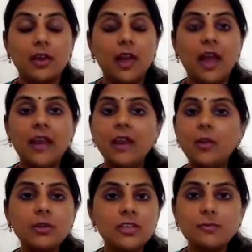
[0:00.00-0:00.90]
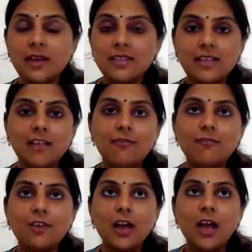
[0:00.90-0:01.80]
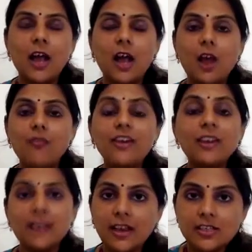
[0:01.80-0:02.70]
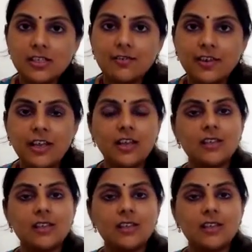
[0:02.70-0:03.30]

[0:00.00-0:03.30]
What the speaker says: And I looked at myself very negatively.